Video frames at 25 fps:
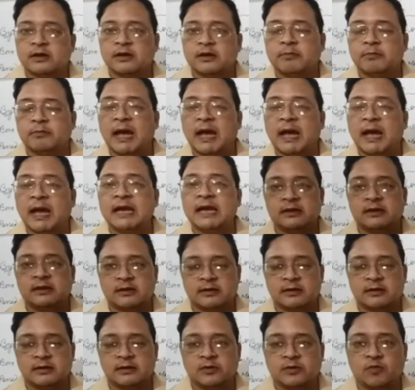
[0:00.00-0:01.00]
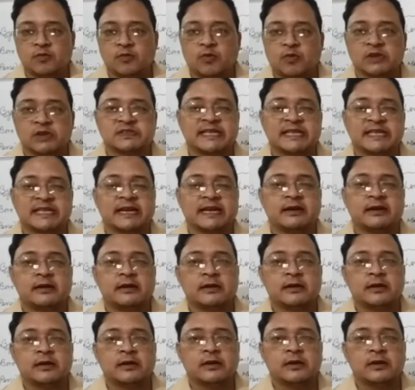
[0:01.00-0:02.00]
man was
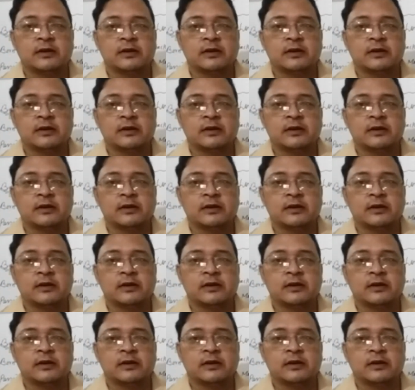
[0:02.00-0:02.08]
there